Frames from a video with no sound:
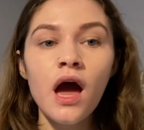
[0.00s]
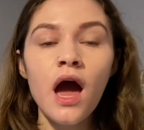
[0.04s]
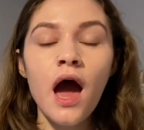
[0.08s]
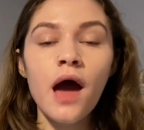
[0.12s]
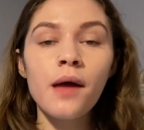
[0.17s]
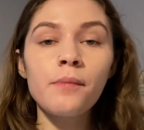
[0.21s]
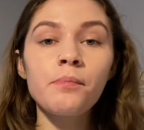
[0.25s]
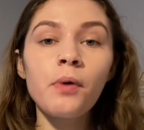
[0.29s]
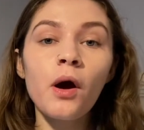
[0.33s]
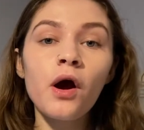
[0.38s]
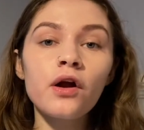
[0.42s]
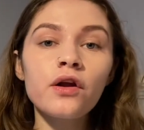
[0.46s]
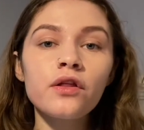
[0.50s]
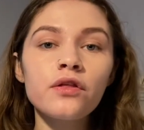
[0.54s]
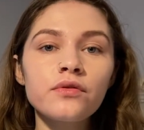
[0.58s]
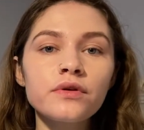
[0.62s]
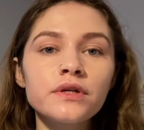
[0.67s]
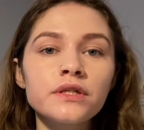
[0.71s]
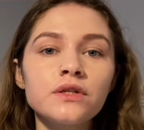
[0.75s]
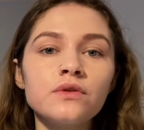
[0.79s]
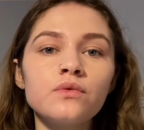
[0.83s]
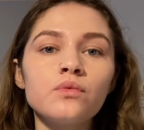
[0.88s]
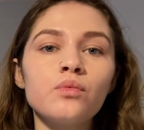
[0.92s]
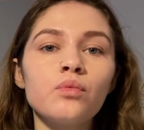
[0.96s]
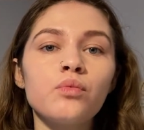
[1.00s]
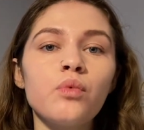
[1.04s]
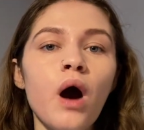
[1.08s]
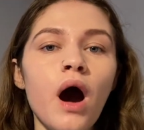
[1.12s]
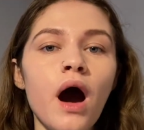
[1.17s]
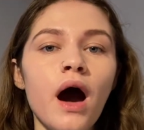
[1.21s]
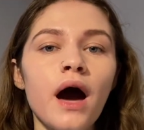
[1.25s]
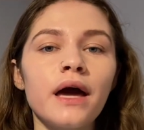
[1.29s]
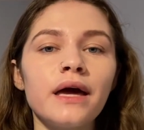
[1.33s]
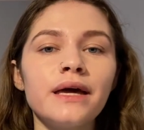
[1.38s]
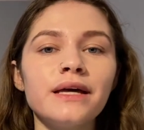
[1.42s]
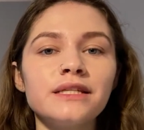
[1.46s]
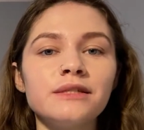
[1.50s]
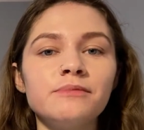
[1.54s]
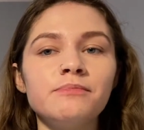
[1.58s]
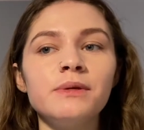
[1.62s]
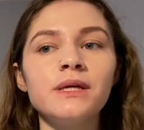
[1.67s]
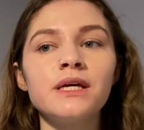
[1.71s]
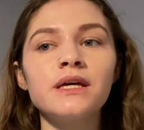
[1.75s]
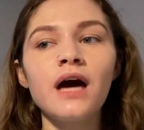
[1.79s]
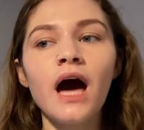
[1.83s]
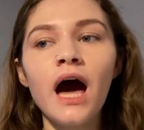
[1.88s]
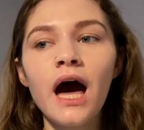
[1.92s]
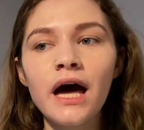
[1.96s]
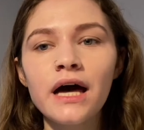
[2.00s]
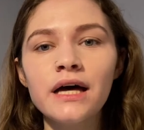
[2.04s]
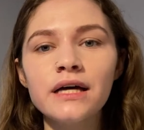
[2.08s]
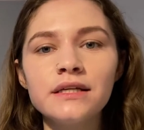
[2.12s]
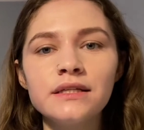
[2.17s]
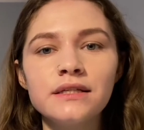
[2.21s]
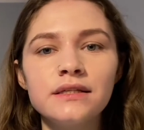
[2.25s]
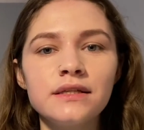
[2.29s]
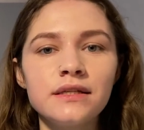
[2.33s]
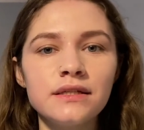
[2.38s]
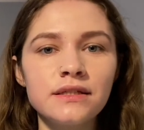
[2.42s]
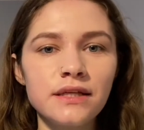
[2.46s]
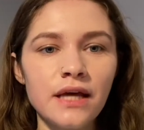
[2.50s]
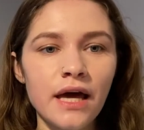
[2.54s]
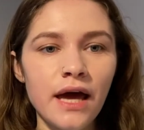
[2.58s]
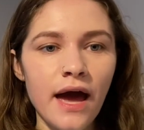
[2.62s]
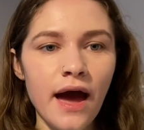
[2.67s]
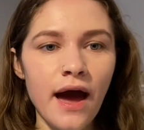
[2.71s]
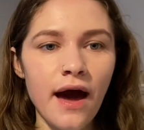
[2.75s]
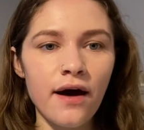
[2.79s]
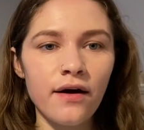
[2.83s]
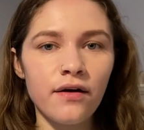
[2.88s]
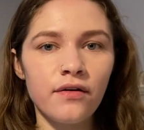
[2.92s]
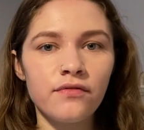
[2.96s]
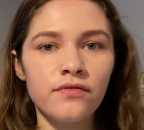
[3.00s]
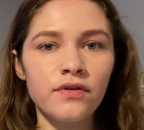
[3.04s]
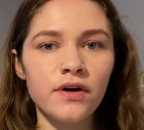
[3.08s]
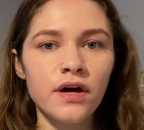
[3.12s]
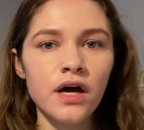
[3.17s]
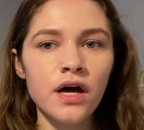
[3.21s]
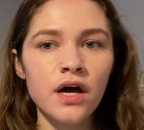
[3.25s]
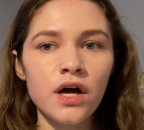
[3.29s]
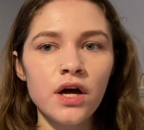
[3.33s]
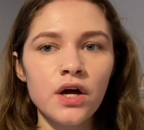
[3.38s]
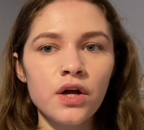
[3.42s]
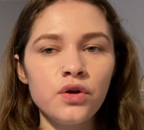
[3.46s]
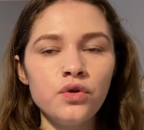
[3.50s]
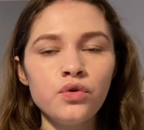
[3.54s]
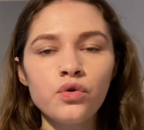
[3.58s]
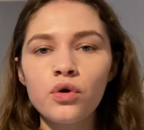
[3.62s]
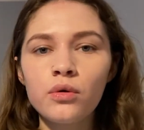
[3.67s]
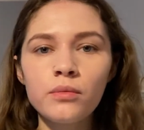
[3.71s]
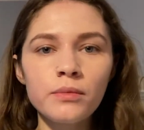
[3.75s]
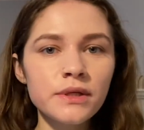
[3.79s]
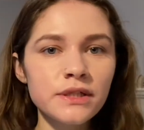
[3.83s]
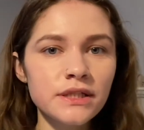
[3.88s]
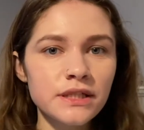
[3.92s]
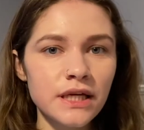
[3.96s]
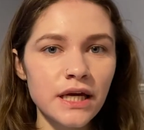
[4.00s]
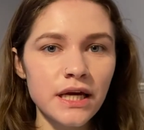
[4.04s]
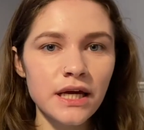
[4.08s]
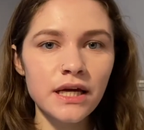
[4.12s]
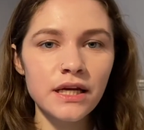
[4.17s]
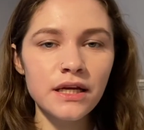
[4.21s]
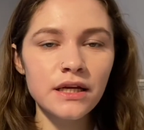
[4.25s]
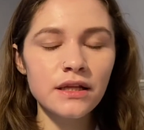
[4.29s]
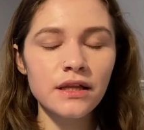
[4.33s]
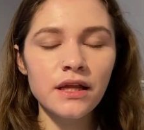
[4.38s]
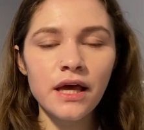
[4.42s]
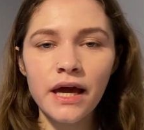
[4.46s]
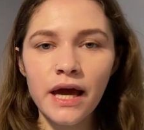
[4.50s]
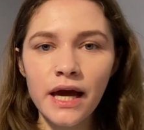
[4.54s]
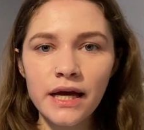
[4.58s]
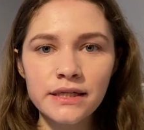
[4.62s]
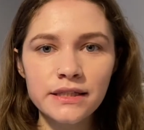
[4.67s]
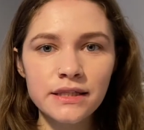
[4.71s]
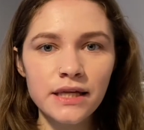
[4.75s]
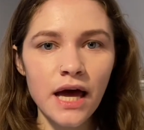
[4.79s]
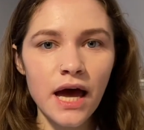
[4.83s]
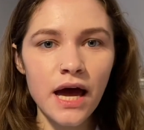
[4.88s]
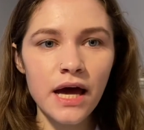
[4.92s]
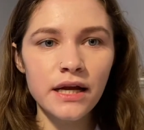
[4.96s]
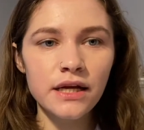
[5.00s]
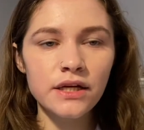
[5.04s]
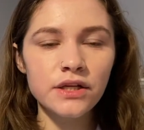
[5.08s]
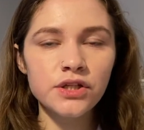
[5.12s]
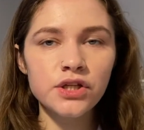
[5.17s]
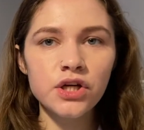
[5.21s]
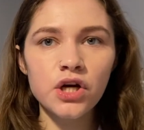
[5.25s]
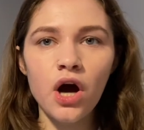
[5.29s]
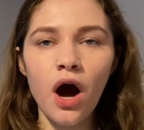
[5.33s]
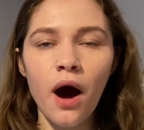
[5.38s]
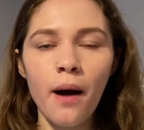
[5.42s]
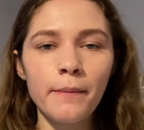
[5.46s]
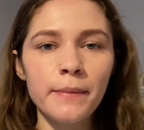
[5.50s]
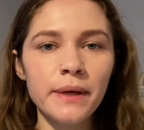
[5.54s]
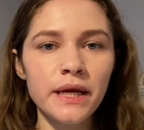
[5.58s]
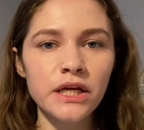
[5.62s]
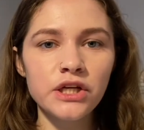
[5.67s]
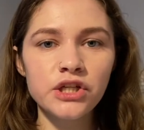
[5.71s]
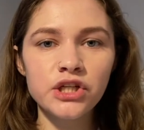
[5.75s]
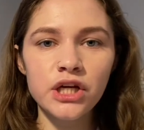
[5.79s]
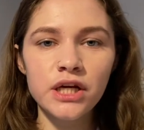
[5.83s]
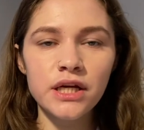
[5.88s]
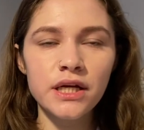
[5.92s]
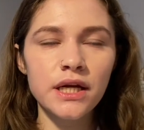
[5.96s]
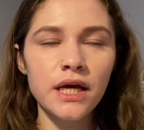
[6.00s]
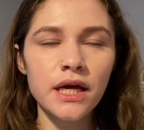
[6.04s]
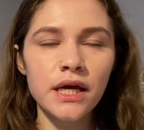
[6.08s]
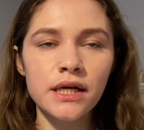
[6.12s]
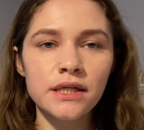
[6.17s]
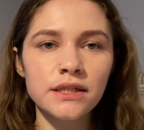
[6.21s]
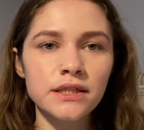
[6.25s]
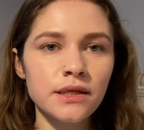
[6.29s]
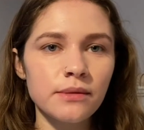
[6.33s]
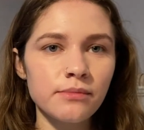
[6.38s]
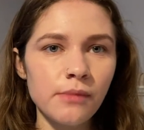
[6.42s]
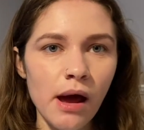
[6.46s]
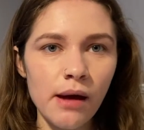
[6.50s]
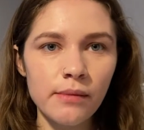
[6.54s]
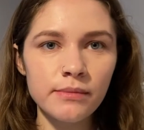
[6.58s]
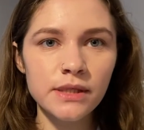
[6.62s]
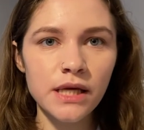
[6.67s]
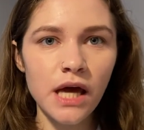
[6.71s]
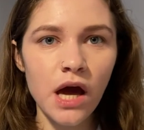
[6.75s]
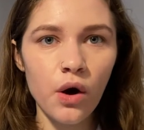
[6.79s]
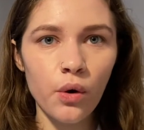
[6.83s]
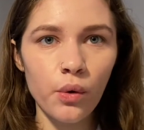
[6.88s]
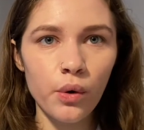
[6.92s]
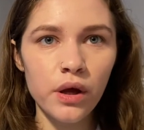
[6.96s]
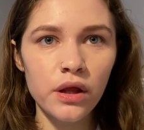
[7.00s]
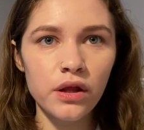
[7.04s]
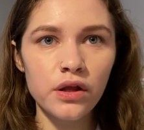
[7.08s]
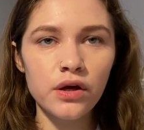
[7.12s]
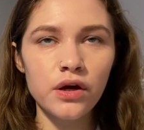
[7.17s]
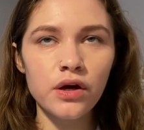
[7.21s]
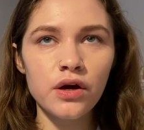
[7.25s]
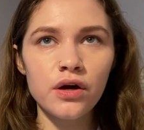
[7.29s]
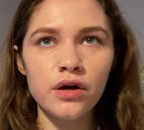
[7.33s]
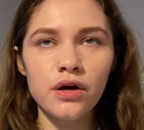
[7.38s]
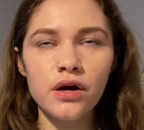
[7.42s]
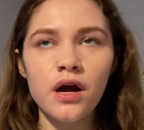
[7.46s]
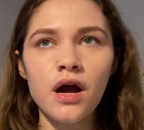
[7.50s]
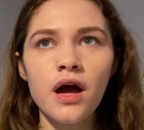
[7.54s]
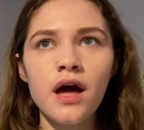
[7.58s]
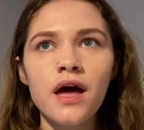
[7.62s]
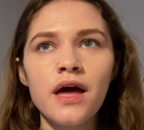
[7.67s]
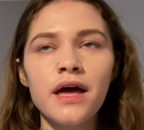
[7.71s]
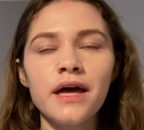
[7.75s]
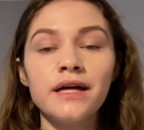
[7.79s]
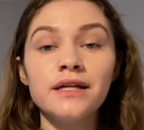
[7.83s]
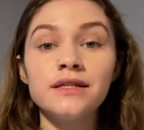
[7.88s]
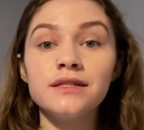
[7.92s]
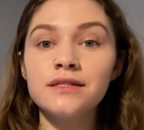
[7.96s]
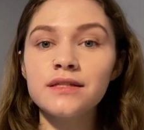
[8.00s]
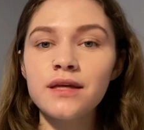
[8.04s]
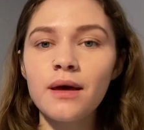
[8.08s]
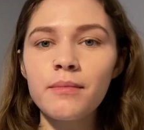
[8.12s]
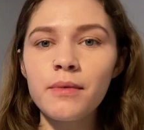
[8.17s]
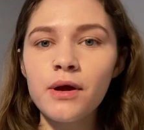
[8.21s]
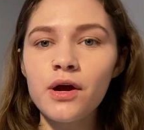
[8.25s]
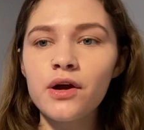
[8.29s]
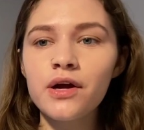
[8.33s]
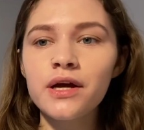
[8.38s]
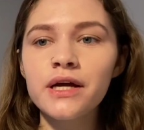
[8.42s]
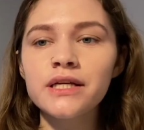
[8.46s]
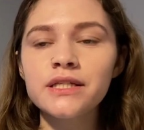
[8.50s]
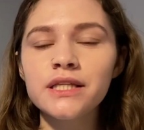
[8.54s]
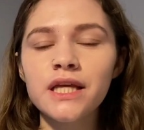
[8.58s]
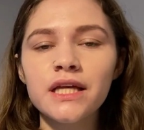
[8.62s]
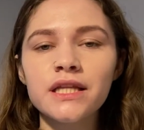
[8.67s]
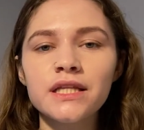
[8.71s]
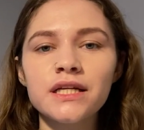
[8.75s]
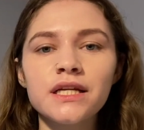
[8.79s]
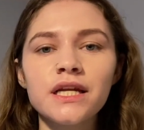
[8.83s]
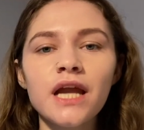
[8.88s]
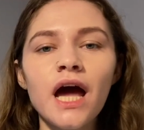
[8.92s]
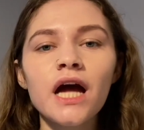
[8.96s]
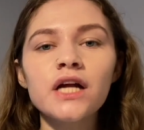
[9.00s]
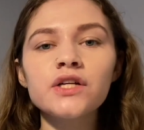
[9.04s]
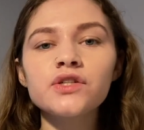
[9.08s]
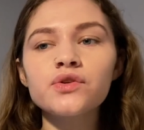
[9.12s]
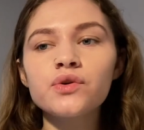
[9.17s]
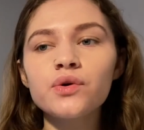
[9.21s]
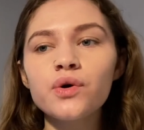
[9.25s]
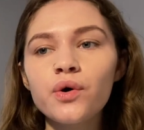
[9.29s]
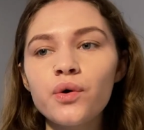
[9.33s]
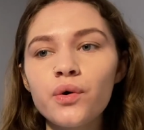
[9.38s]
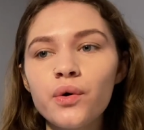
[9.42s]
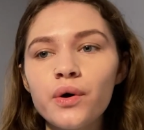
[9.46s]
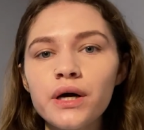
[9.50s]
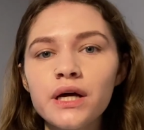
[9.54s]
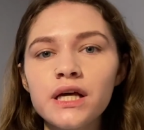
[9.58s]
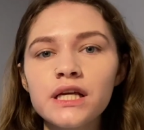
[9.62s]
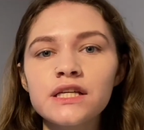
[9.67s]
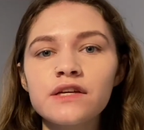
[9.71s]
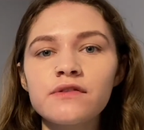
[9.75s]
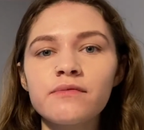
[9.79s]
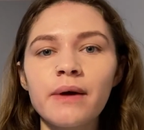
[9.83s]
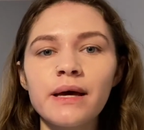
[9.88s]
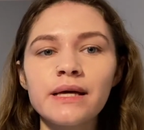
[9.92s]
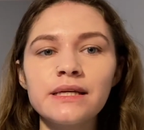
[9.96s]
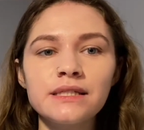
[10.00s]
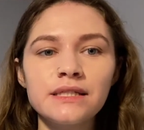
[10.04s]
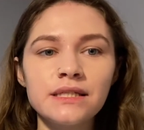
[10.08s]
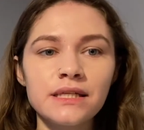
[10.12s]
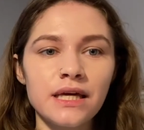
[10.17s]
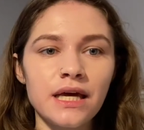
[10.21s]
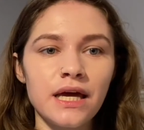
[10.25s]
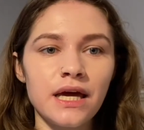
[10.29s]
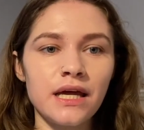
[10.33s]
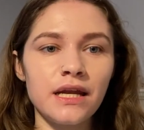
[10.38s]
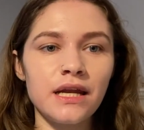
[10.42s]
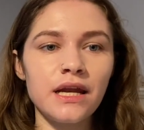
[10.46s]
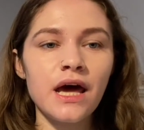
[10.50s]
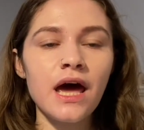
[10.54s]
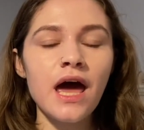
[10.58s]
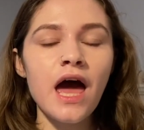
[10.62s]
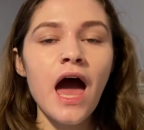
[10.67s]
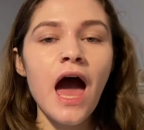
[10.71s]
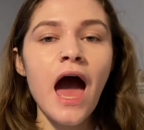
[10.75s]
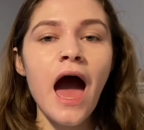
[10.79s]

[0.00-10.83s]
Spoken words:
And part of the reason why is because since I have normal skin, like I said, to combination, it can sometimes get oilier in some areas, like the natural oils of my skin.